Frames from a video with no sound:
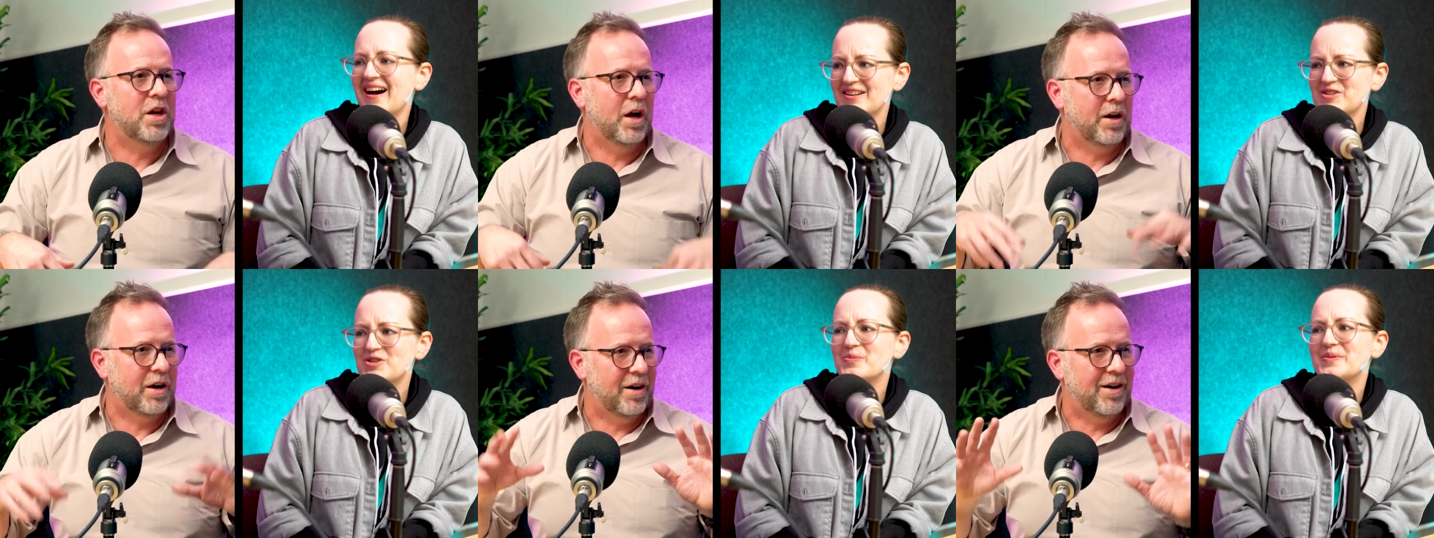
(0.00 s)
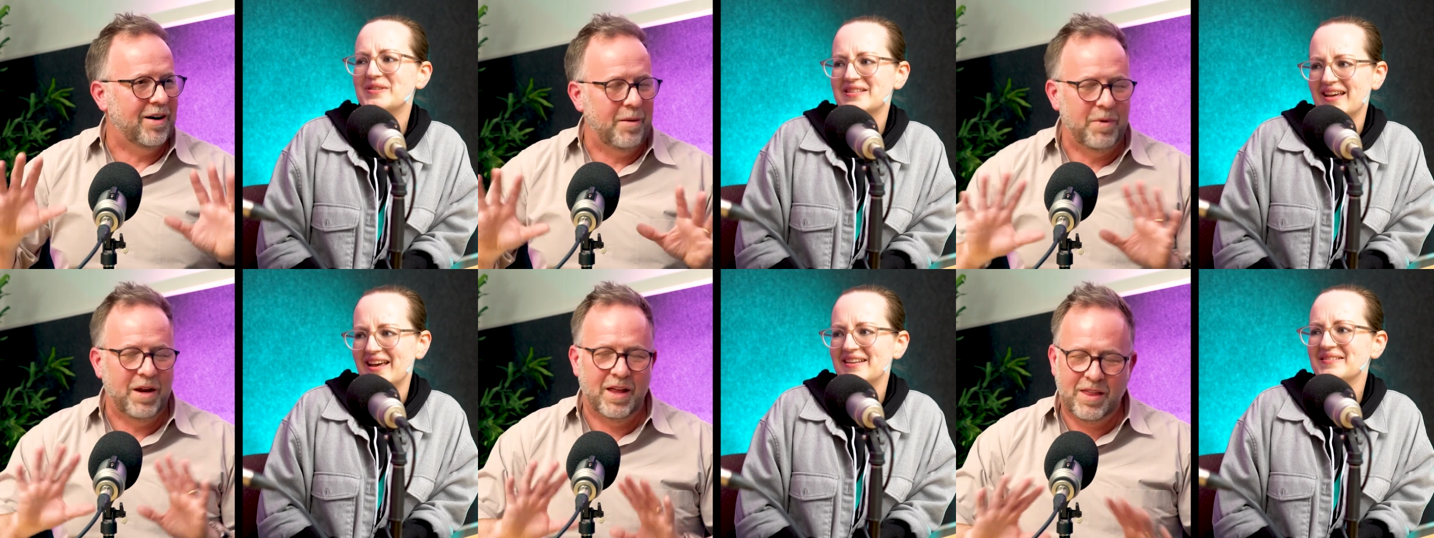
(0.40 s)
Speaker 1: younger.
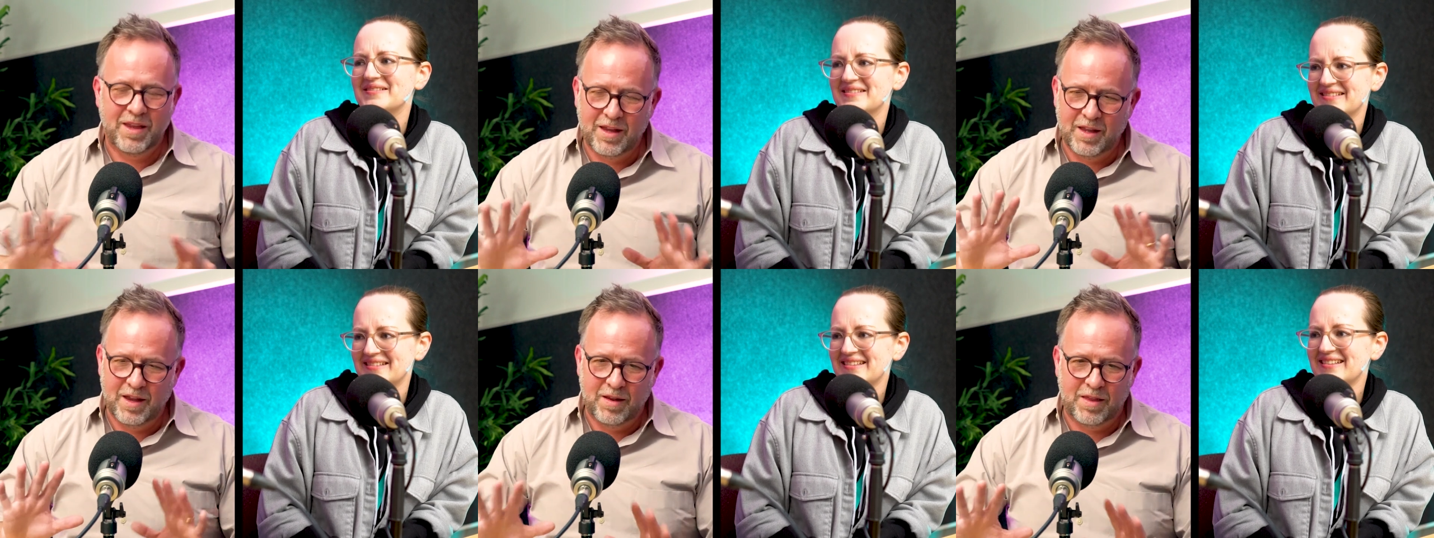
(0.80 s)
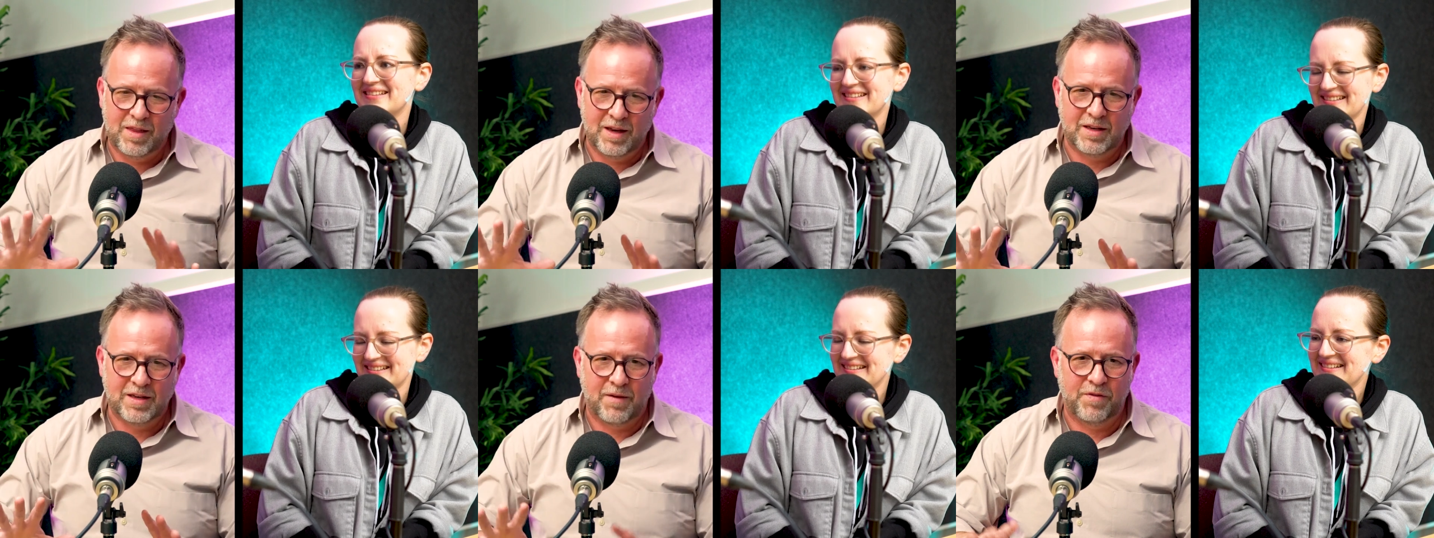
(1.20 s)
I mean, I think it, I
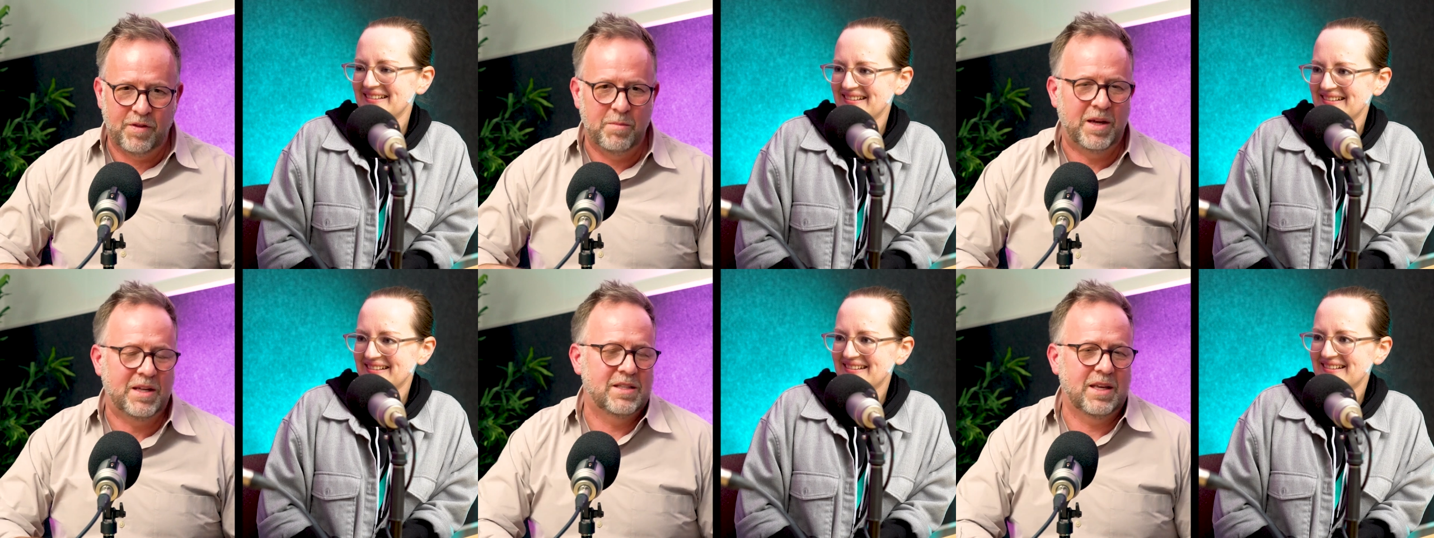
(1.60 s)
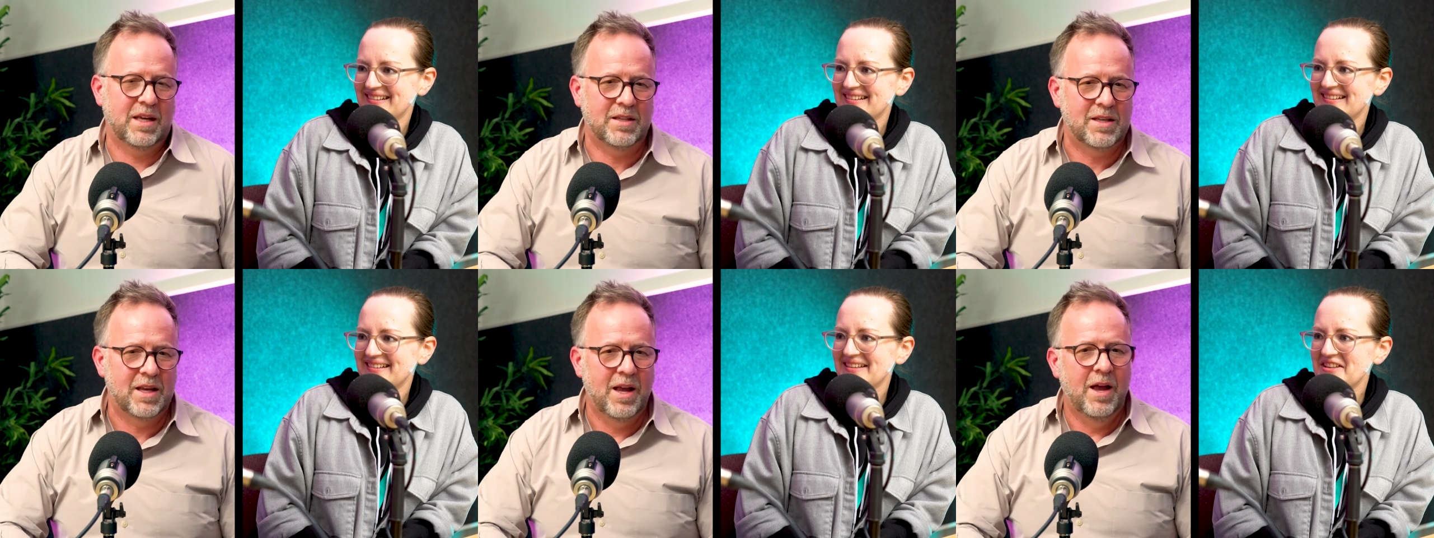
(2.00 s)
think it definitely makes
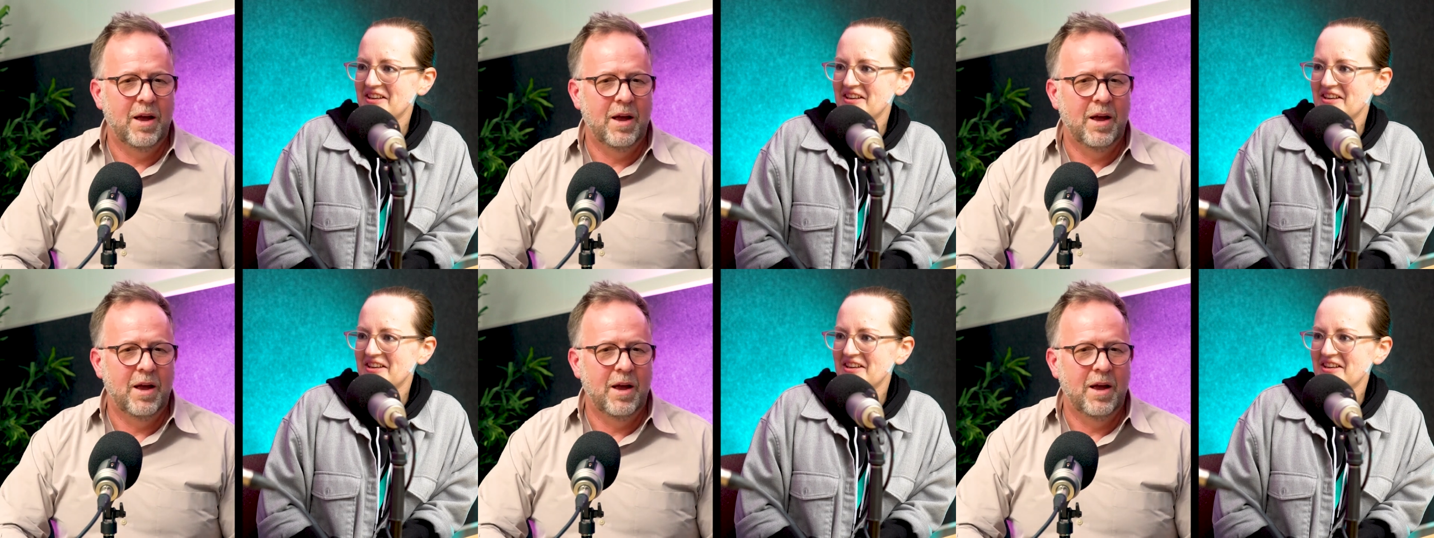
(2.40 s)
sense.